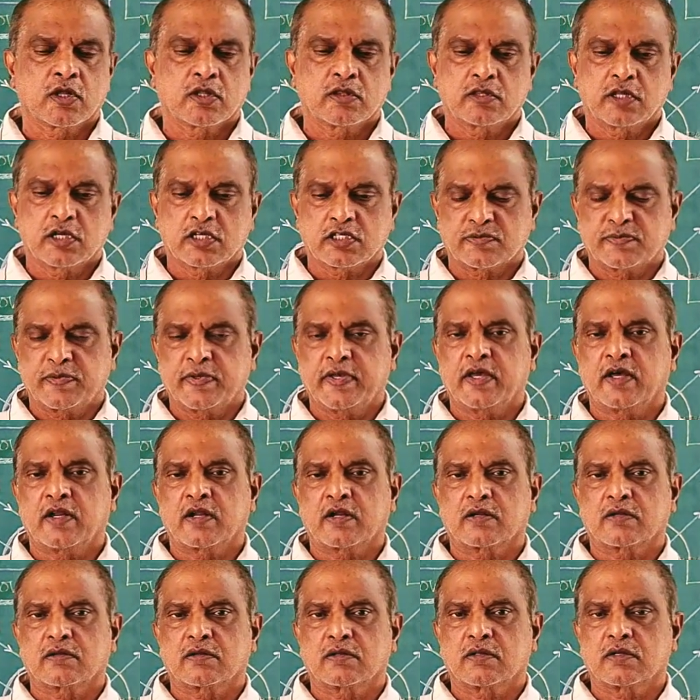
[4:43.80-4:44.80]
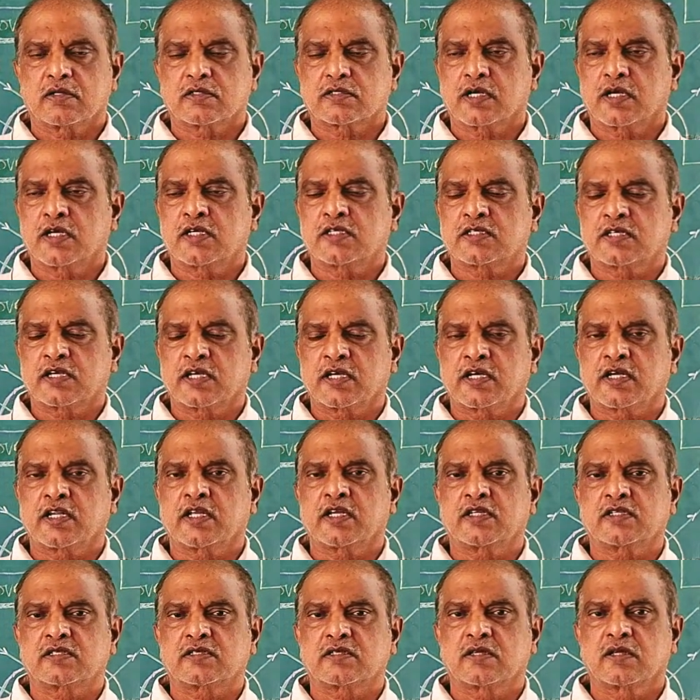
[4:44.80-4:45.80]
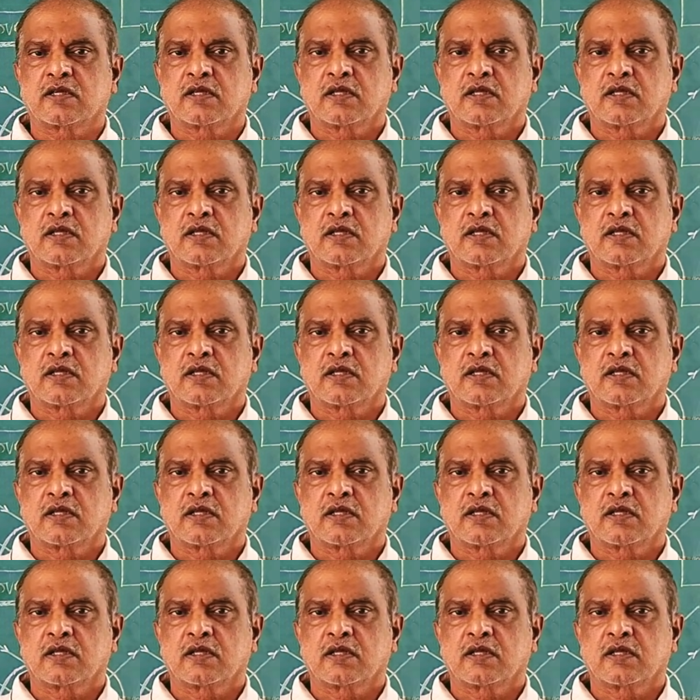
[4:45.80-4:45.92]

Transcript: The sphere size increase,